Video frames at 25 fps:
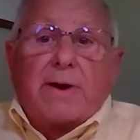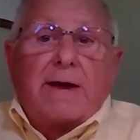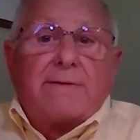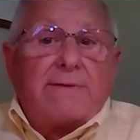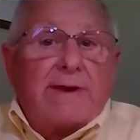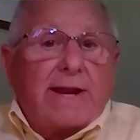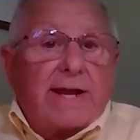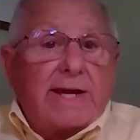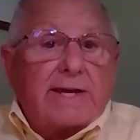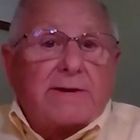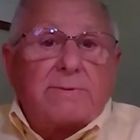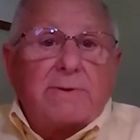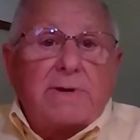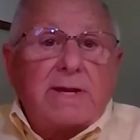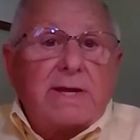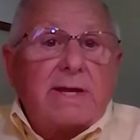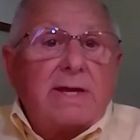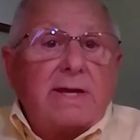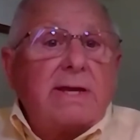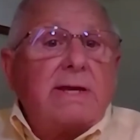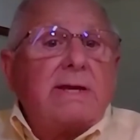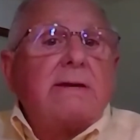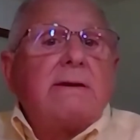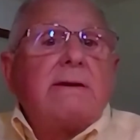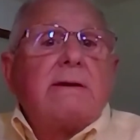private
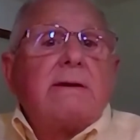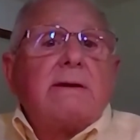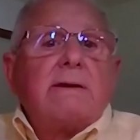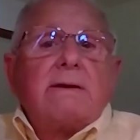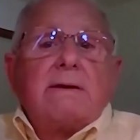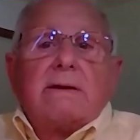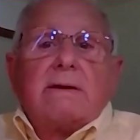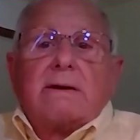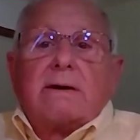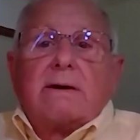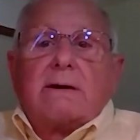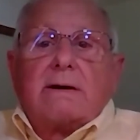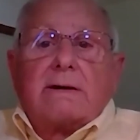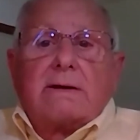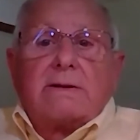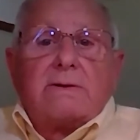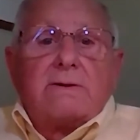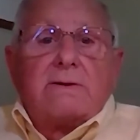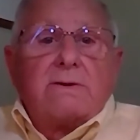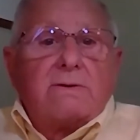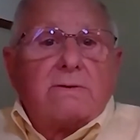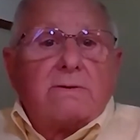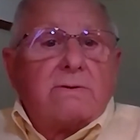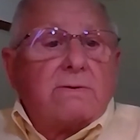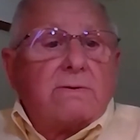equity,
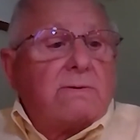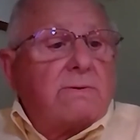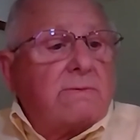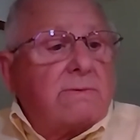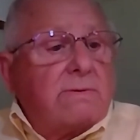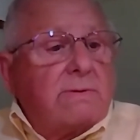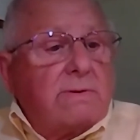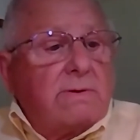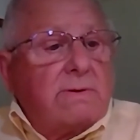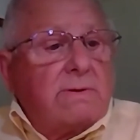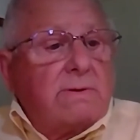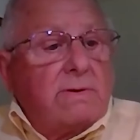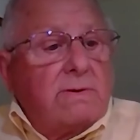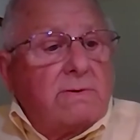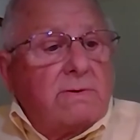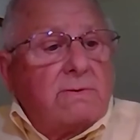new